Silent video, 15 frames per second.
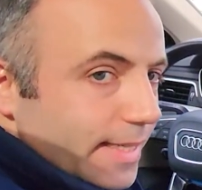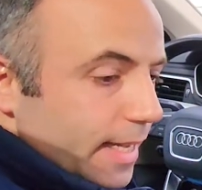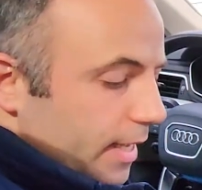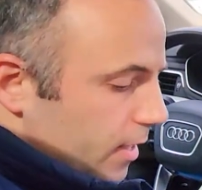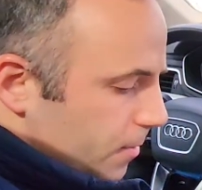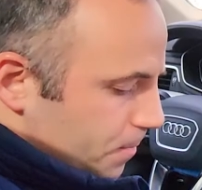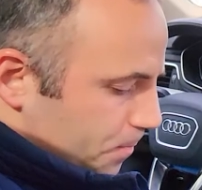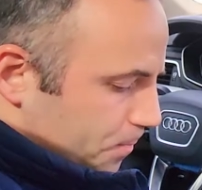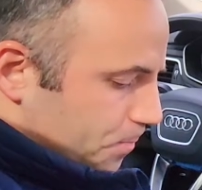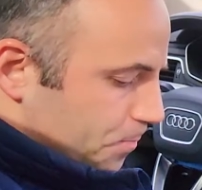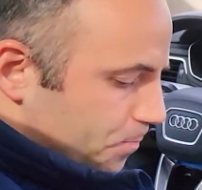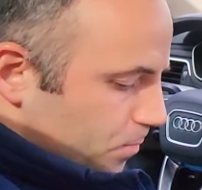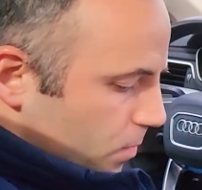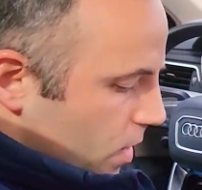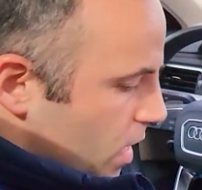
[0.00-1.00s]
thing,
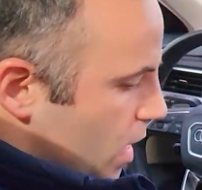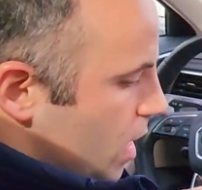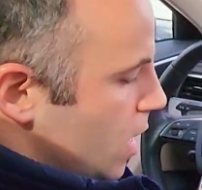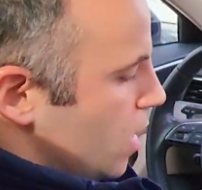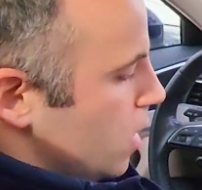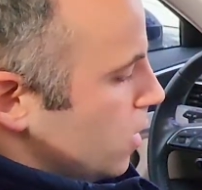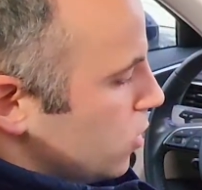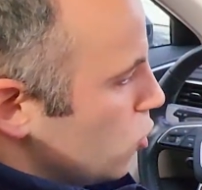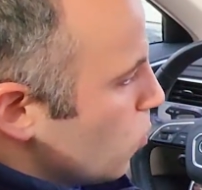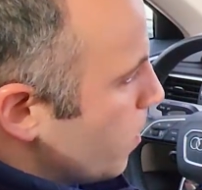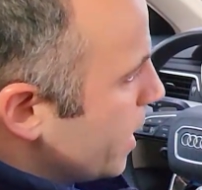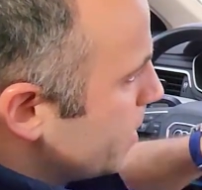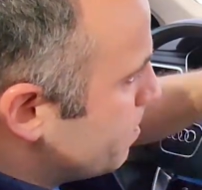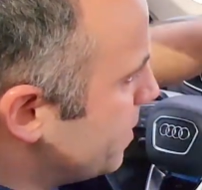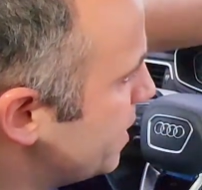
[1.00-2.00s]
you
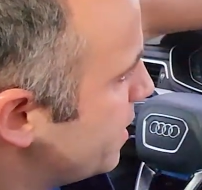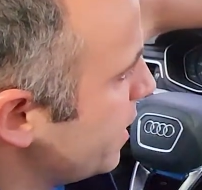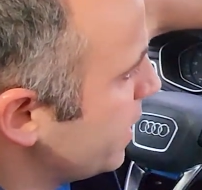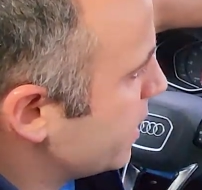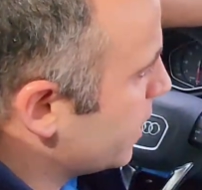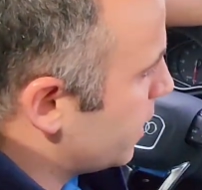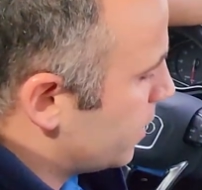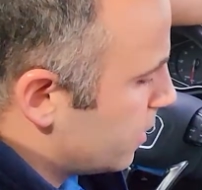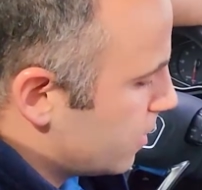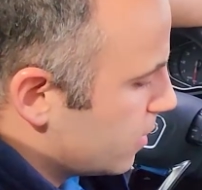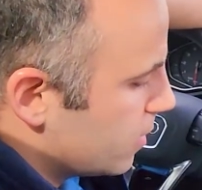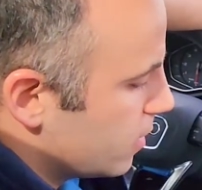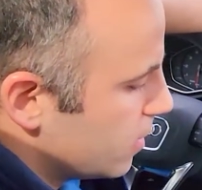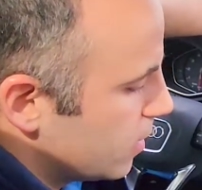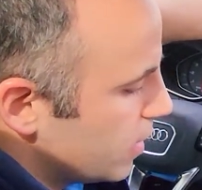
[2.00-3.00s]
might be thinking,
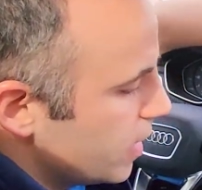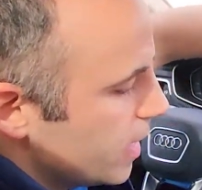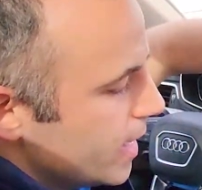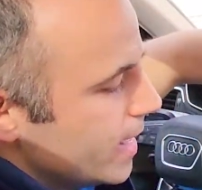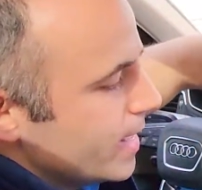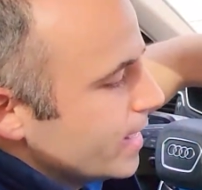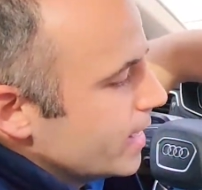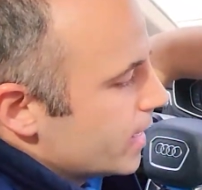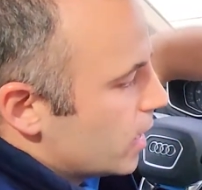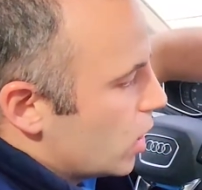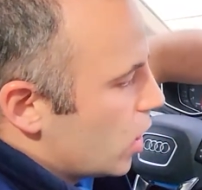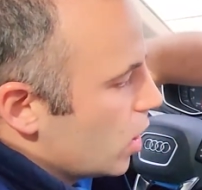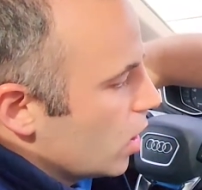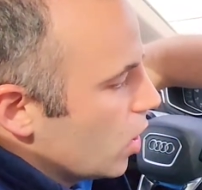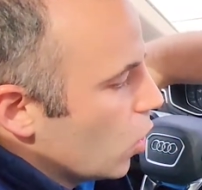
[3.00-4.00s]

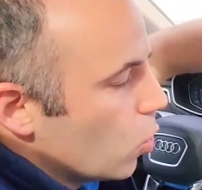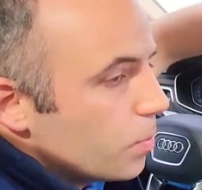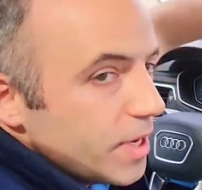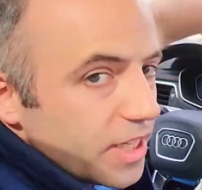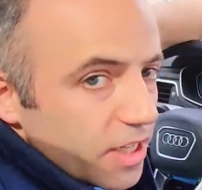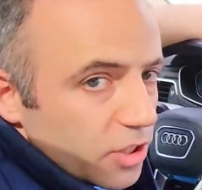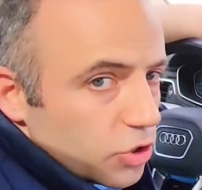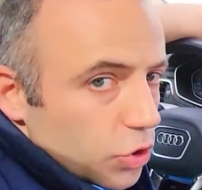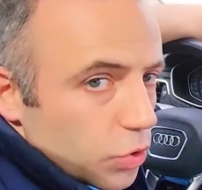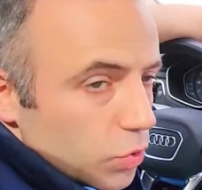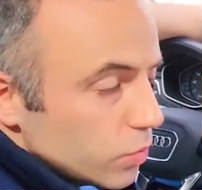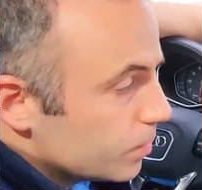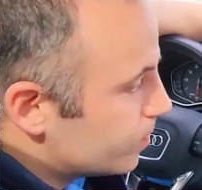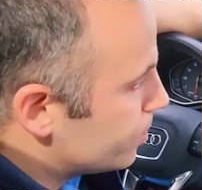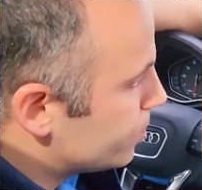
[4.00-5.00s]

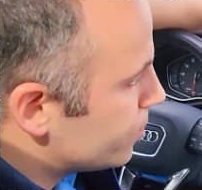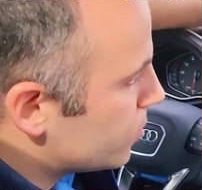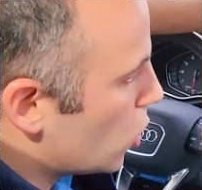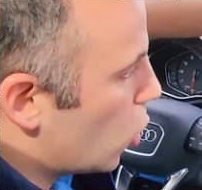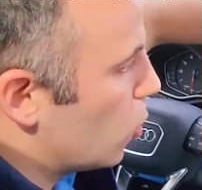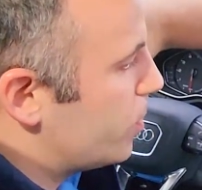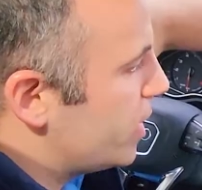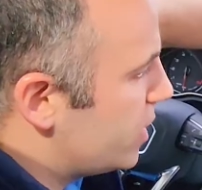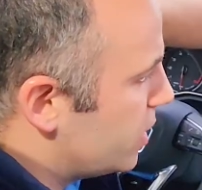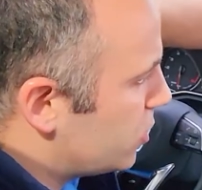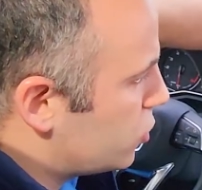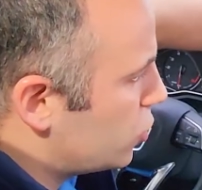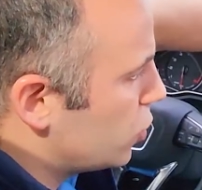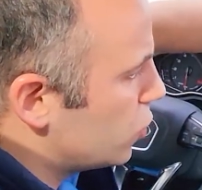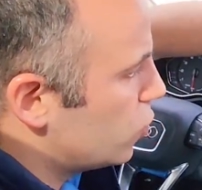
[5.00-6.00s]
OBD2.
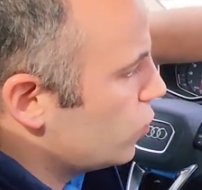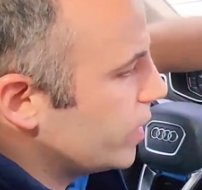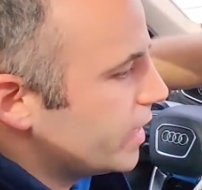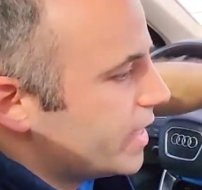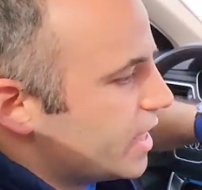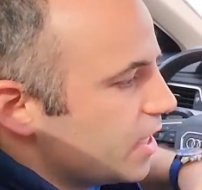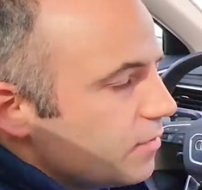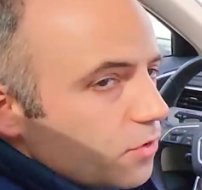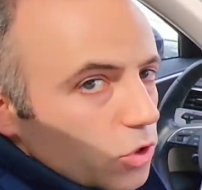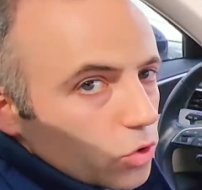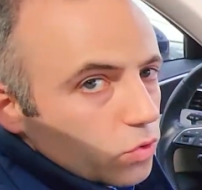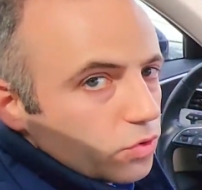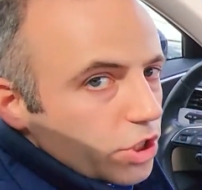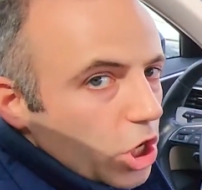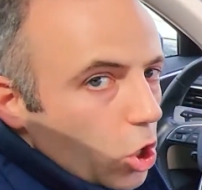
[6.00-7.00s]
OBD2 will give
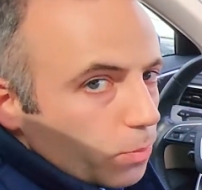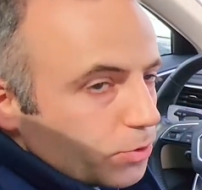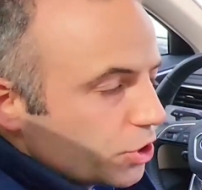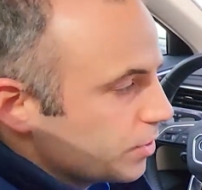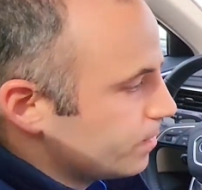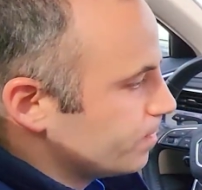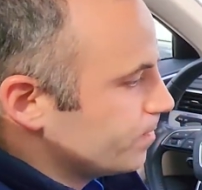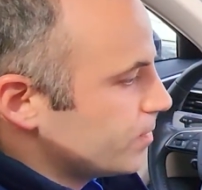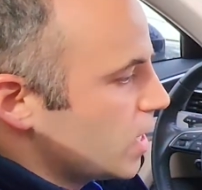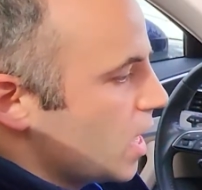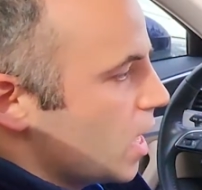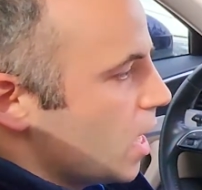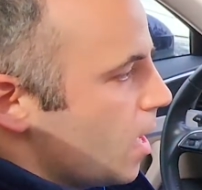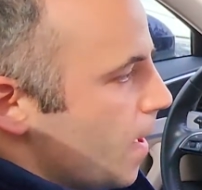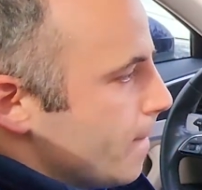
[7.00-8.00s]
you the option
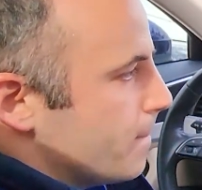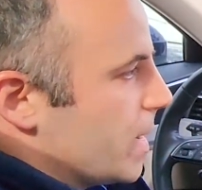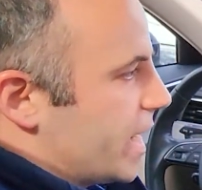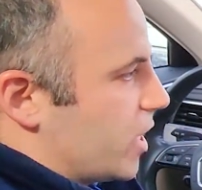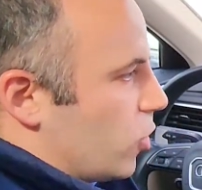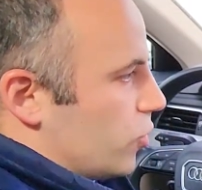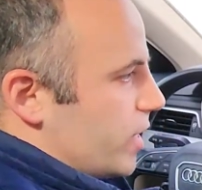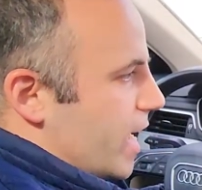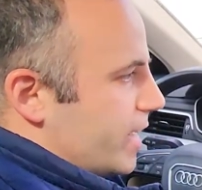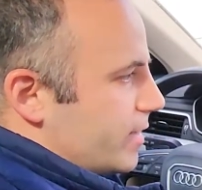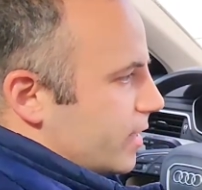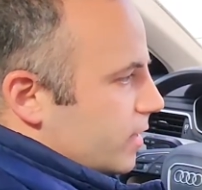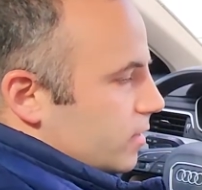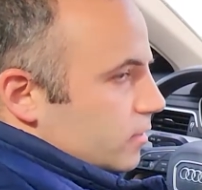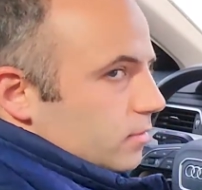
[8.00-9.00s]
by
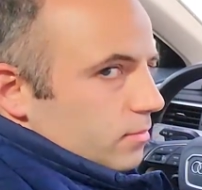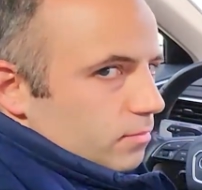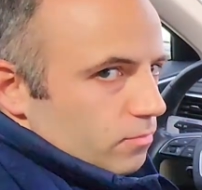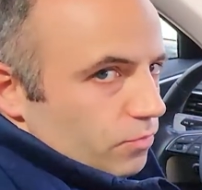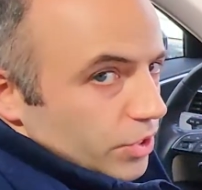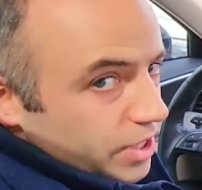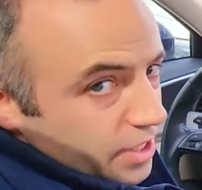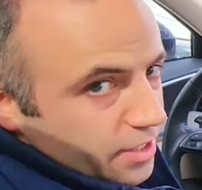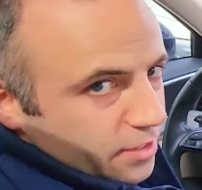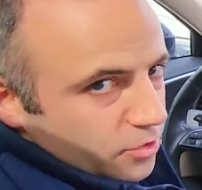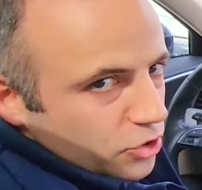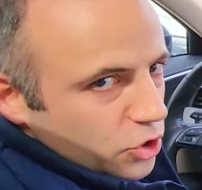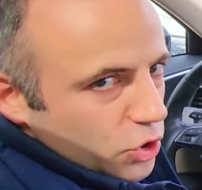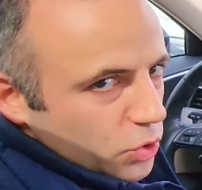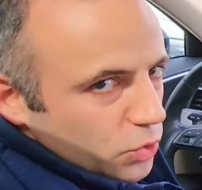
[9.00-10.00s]
connecting. We
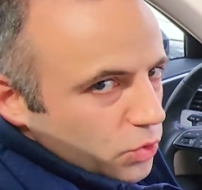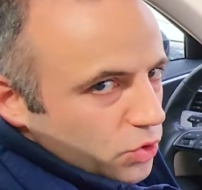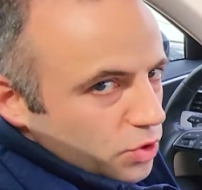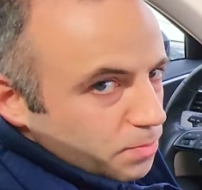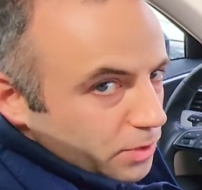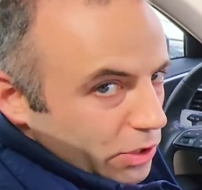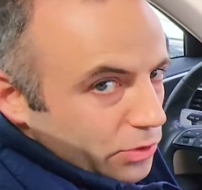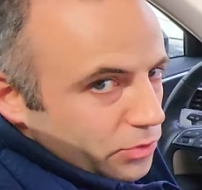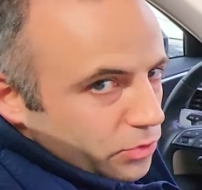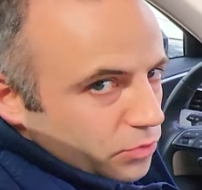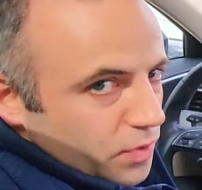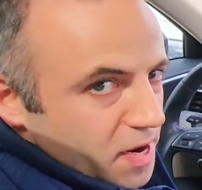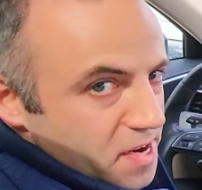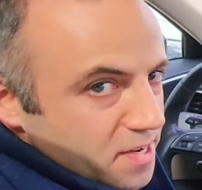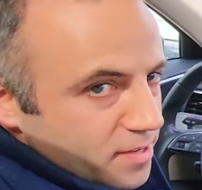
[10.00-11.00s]
didn't use the
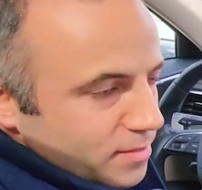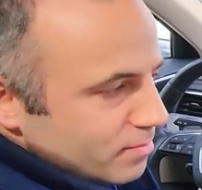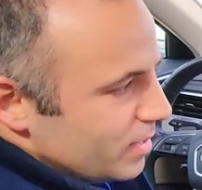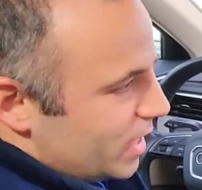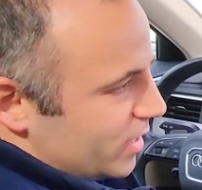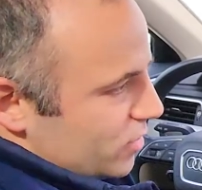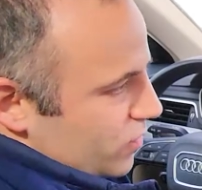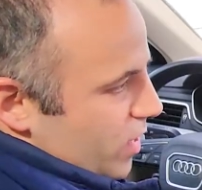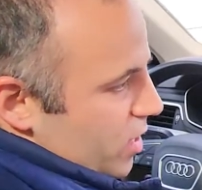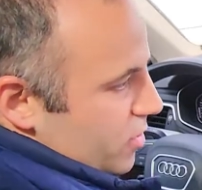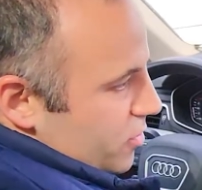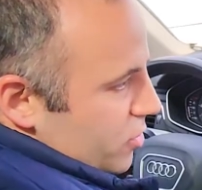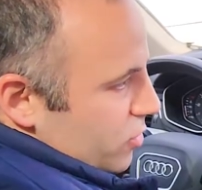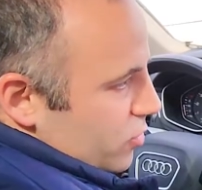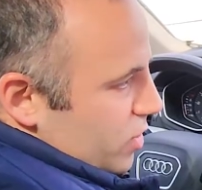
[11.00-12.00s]
Bluetooth, right? Because we
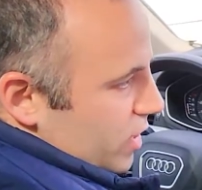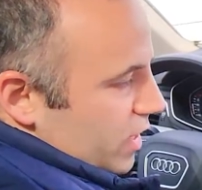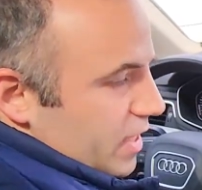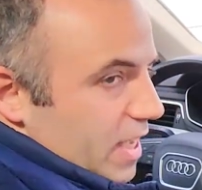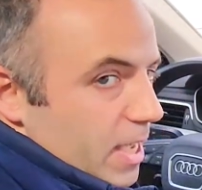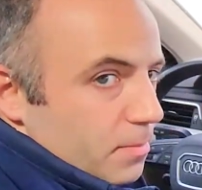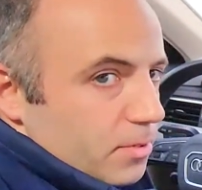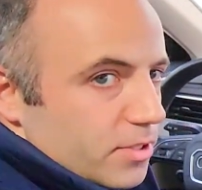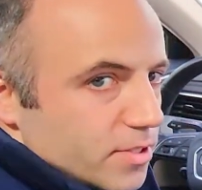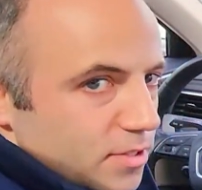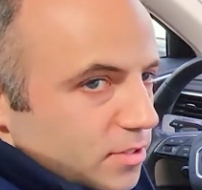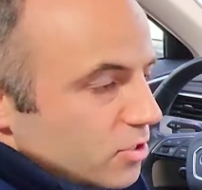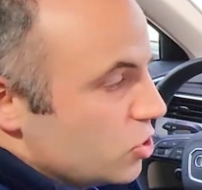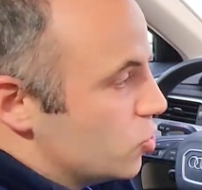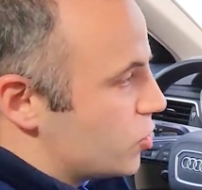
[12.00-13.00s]
are using the
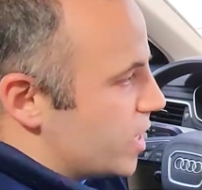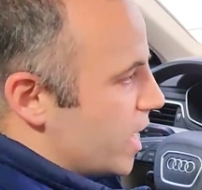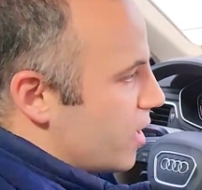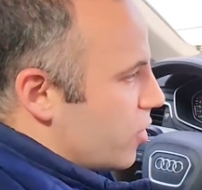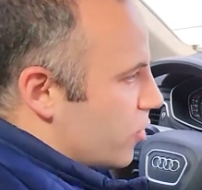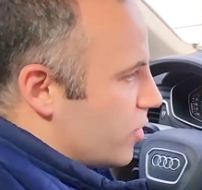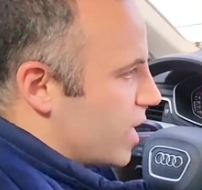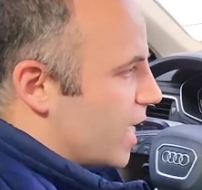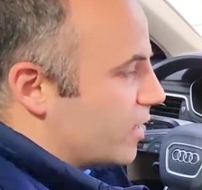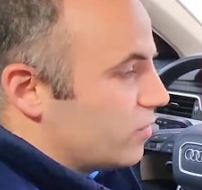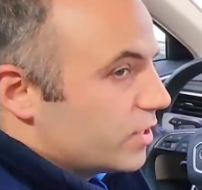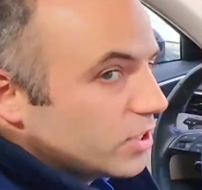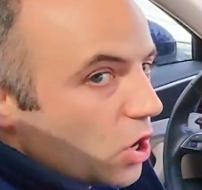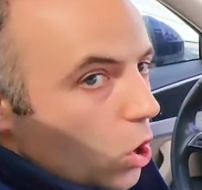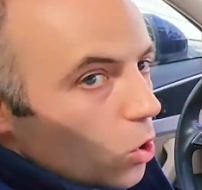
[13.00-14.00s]
cables. You can connect
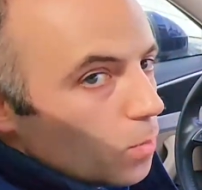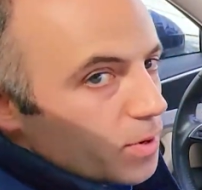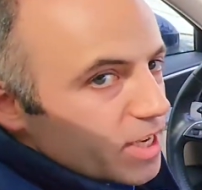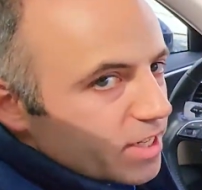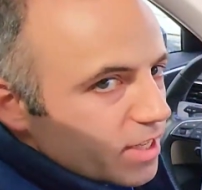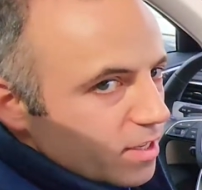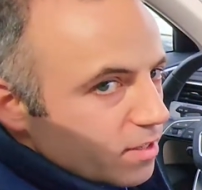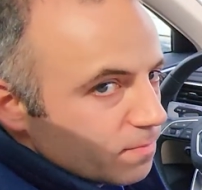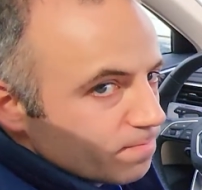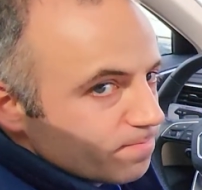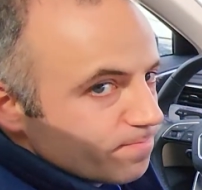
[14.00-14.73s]
with OBD,